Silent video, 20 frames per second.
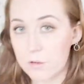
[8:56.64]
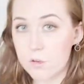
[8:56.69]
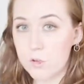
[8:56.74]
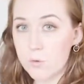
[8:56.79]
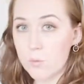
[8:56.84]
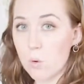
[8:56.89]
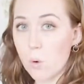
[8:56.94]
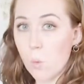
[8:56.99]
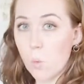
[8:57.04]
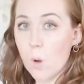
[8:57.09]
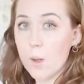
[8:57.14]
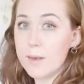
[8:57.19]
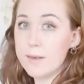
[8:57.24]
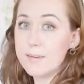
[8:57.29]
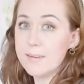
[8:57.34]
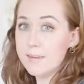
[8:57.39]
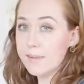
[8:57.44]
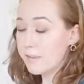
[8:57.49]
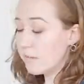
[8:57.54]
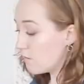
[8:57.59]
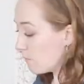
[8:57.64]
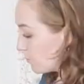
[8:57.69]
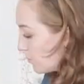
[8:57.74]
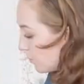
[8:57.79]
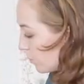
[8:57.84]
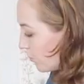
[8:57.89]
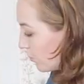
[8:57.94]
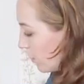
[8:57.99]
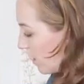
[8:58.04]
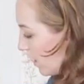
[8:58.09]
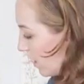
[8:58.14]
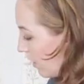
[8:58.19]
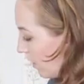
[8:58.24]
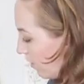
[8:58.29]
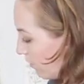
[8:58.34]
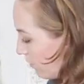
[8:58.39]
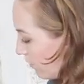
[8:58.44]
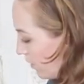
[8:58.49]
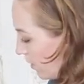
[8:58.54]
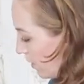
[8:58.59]
to do one teaspoon
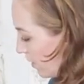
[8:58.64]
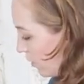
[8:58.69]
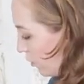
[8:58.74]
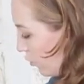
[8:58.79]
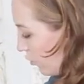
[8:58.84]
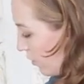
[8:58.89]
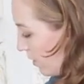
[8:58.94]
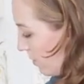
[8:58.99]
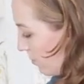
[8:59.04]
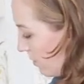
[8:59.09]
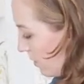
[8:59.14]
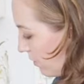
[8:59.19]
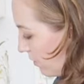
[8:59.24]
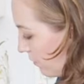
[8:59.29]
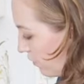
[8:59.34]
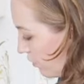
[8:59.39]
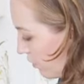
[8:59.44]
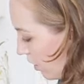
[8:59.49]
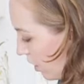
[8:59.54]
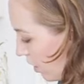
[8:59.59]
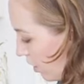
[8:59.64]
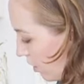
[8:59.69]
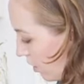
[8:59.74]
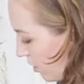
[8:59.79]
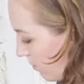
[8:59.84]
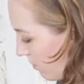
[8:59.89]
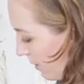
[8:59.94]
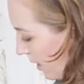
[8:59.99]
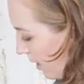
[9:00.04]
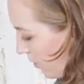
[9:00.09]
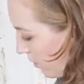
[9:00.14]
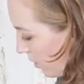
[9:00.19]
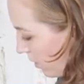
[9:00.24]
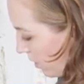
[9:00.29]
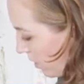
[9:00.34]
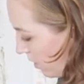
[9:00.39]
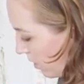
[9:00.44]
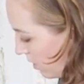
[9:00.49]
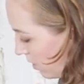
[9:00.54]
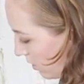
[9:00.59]
of cream of tartar
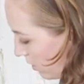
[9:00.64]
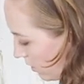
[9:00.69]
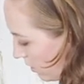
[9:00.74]
powder.